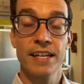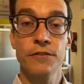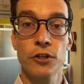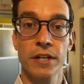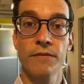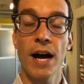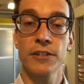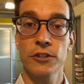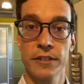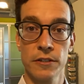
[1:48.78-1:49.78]
if you're an
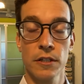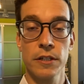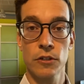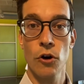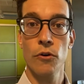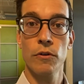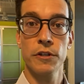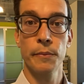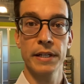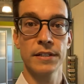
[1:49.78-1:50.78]
advisor and you're looking to grow
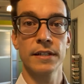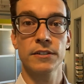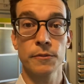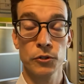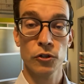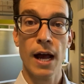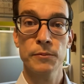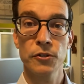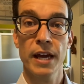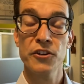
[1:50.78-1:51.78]
your business, subscribe
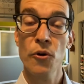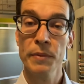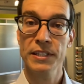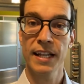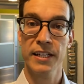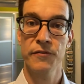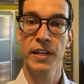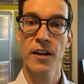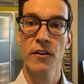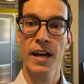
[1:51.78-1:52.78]
so that you don't miss the next
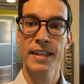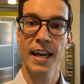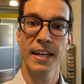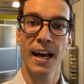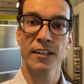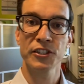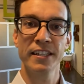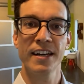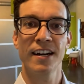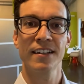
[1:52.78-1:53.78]
video, and then I'll see you
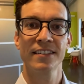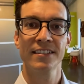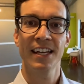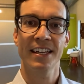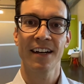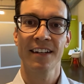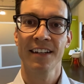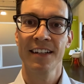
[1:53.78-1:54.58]
there. Take care.